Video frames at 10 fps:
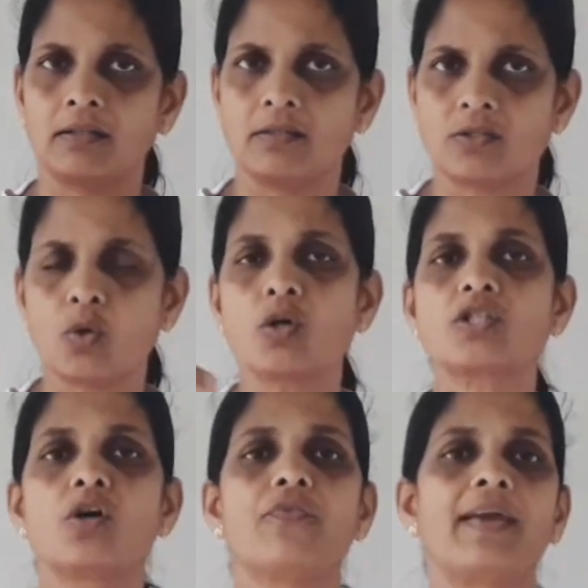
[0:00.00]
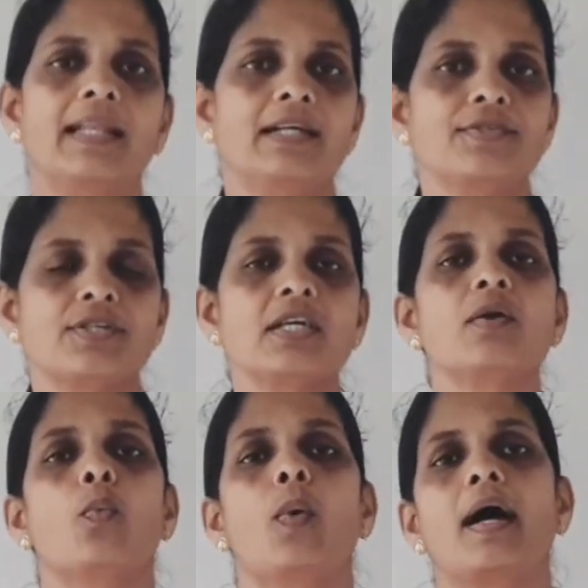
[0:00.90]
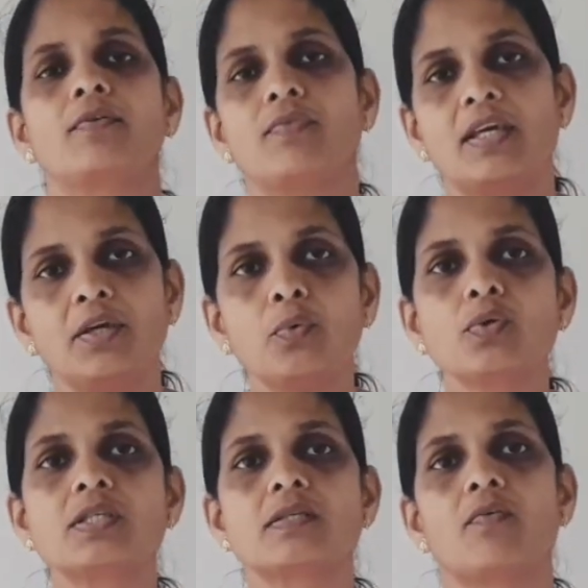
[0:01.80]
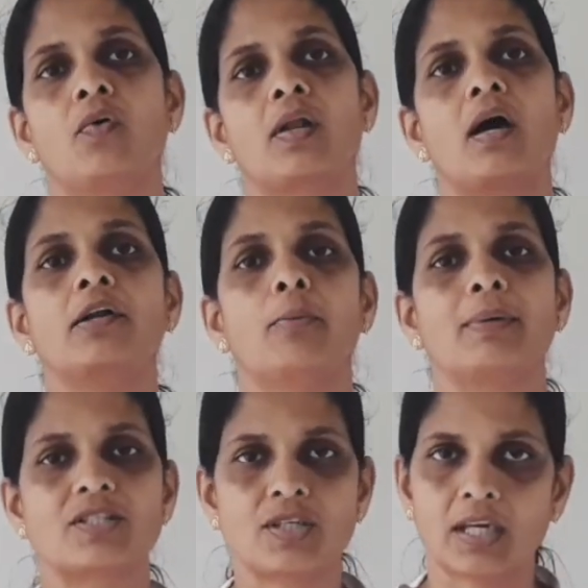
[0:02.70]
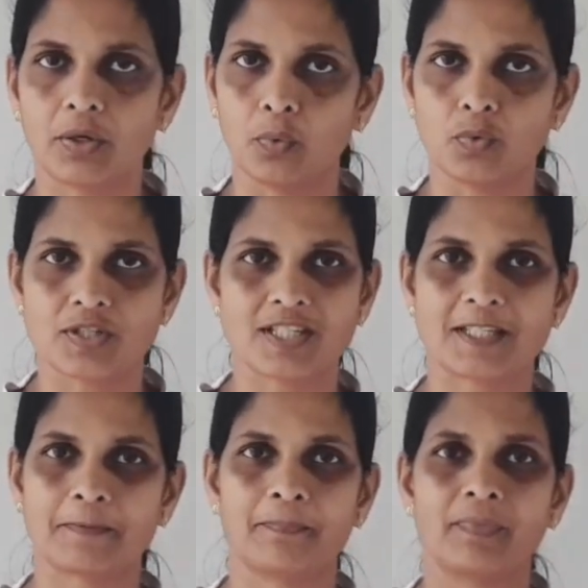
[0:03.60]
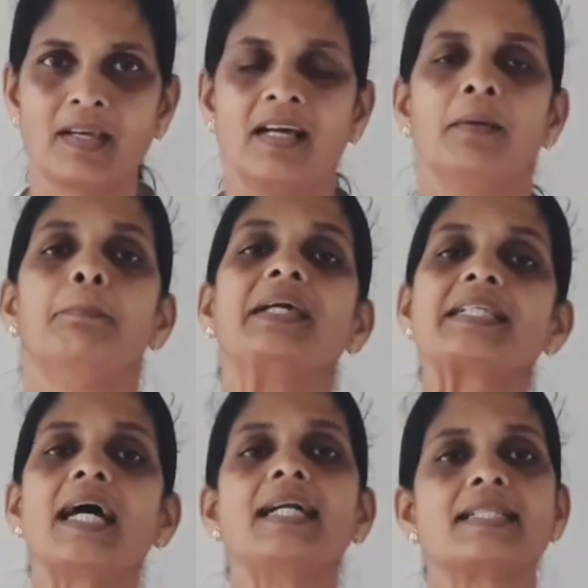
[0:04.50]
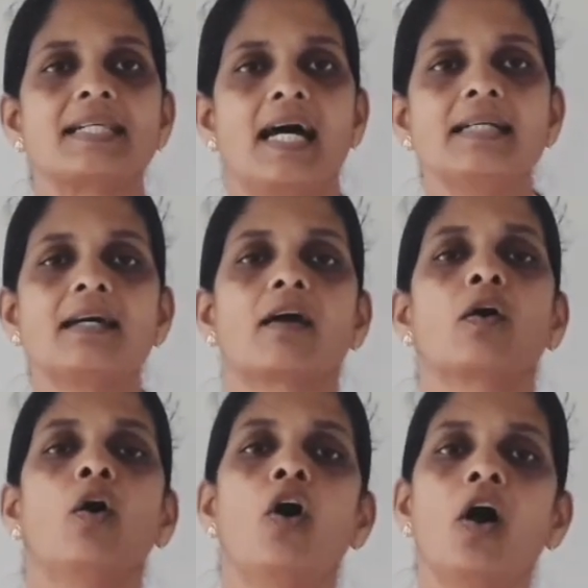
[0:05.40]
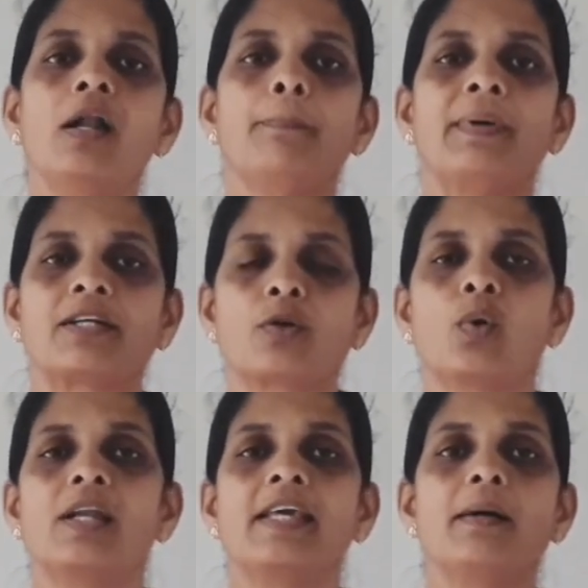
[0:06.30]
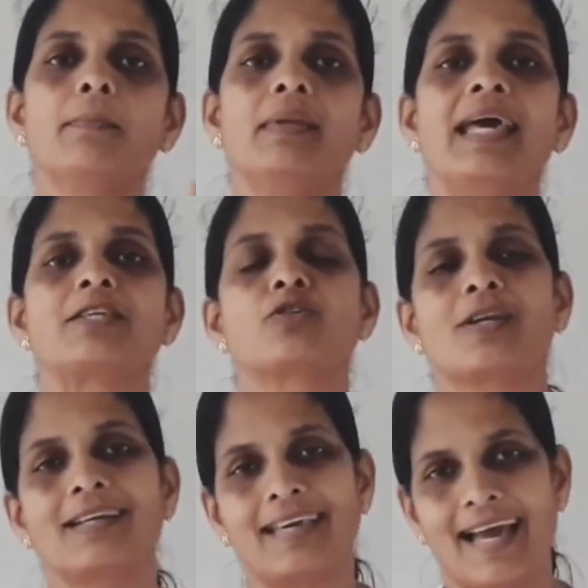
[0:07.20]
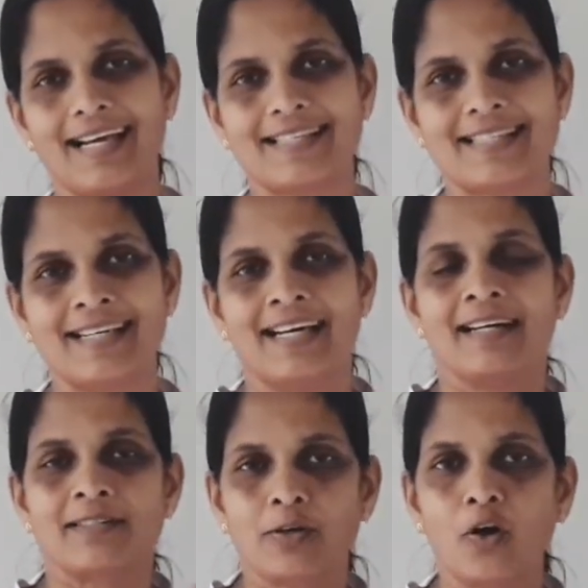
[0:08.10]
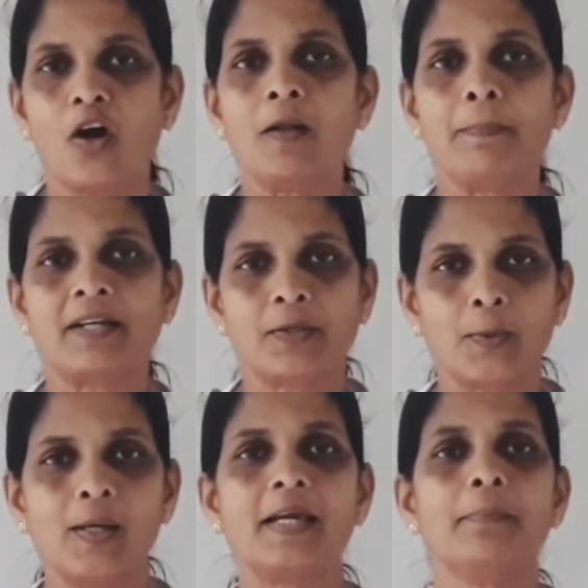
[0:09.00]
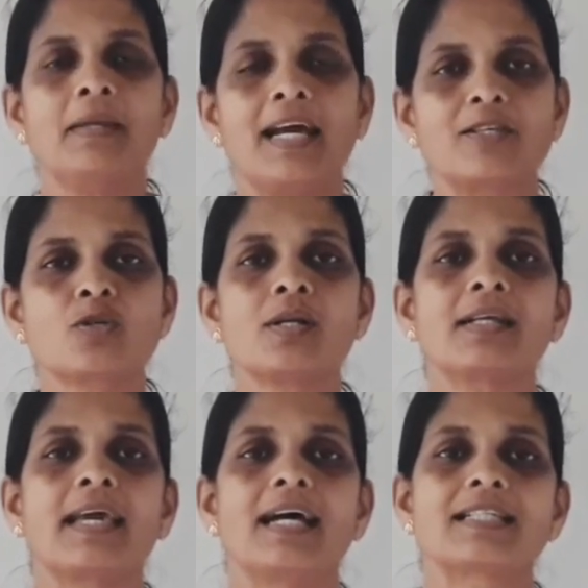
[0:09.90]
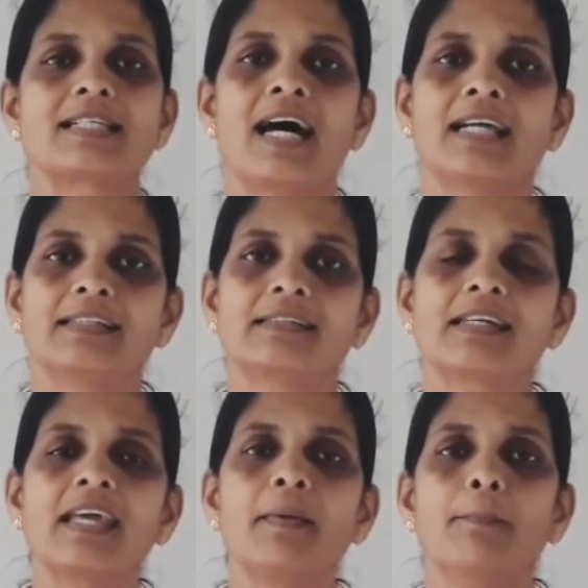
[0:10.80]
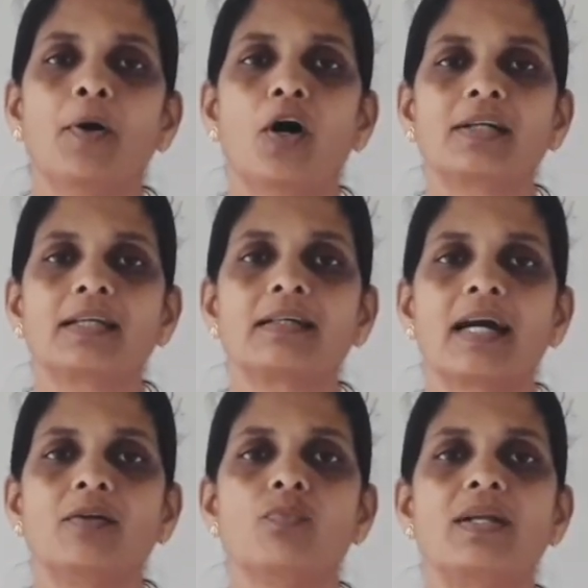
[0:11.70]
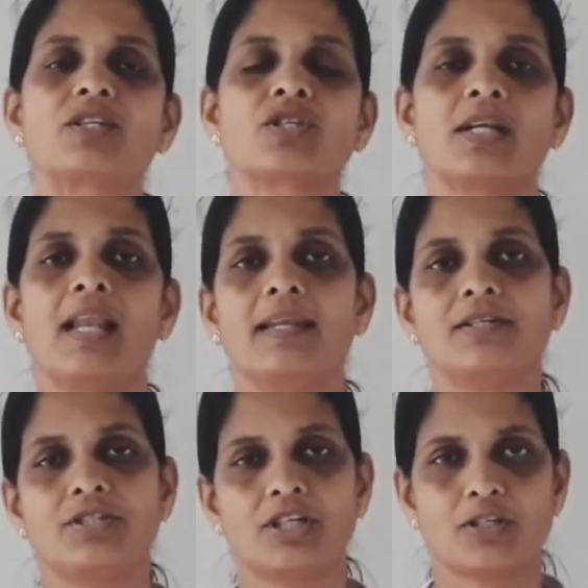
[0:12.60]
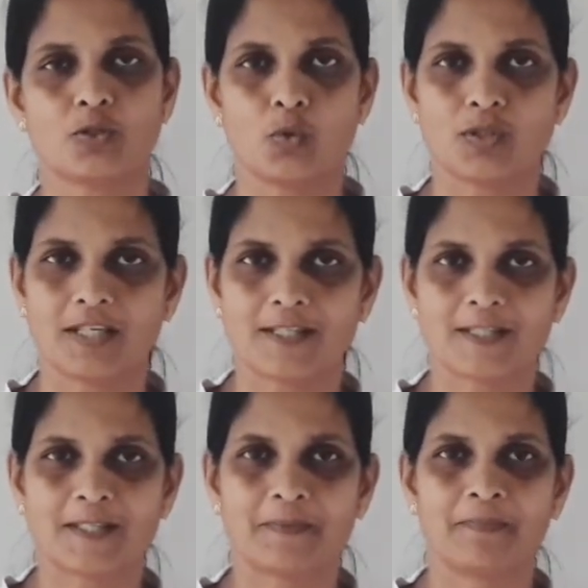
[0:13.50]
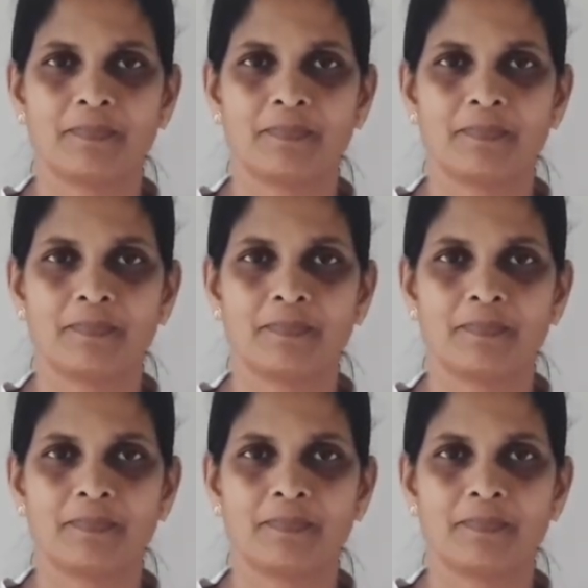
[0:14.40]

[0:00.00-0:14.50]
source of energy what we use for our domestic use. Besides that, coal, petroleum, natural gas. Coal, petroleum, natural gas are the three important conventional energy resources.